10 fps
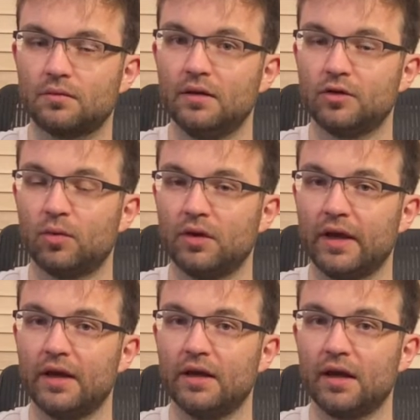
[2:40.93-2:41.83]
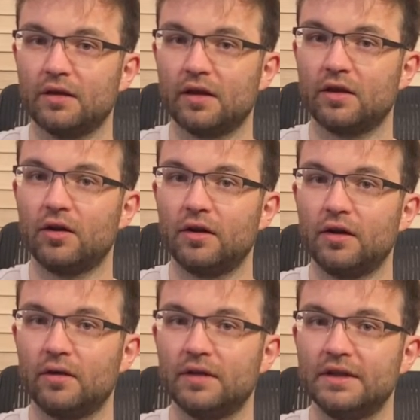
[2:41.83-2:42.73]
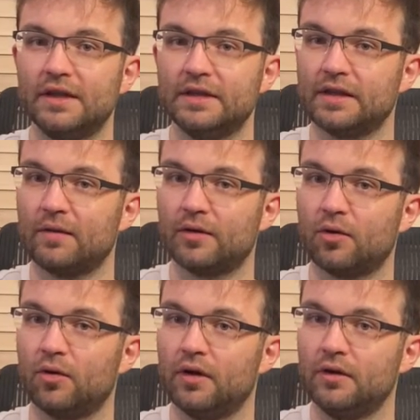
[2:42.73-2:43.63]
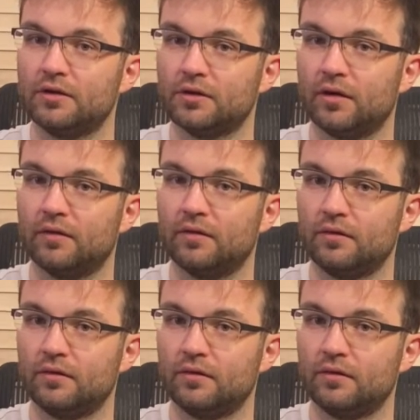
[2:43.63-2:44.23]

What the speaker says: So we're landing on the 3rd of the D7 chord. So we have,